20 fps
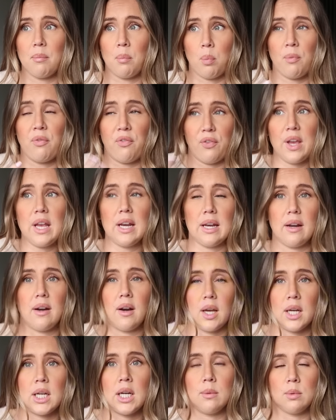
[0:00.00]
feeling
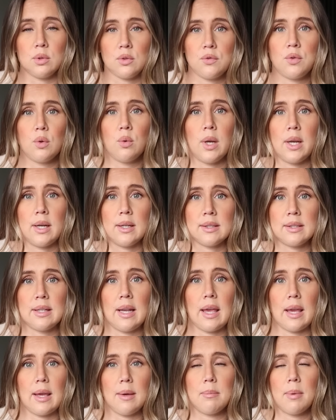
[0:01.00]
like I was falling
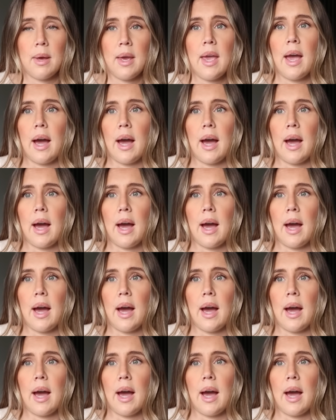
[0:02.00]
asleep.